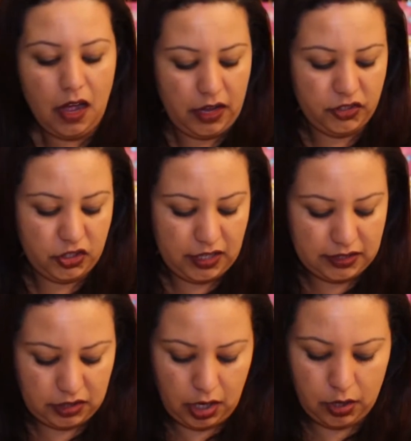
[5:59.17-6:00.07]
I
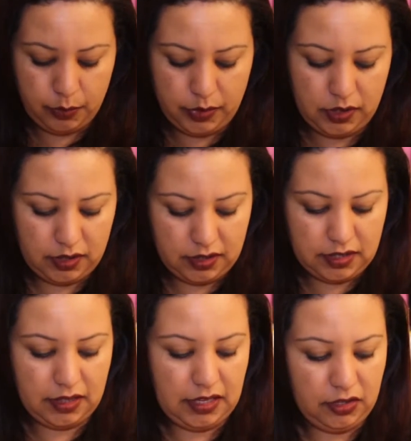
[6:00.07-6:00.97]
just opened
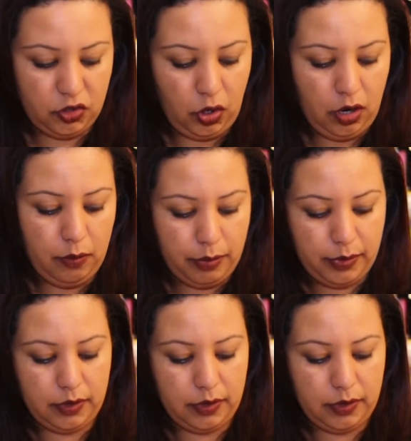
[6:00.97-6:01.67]
the top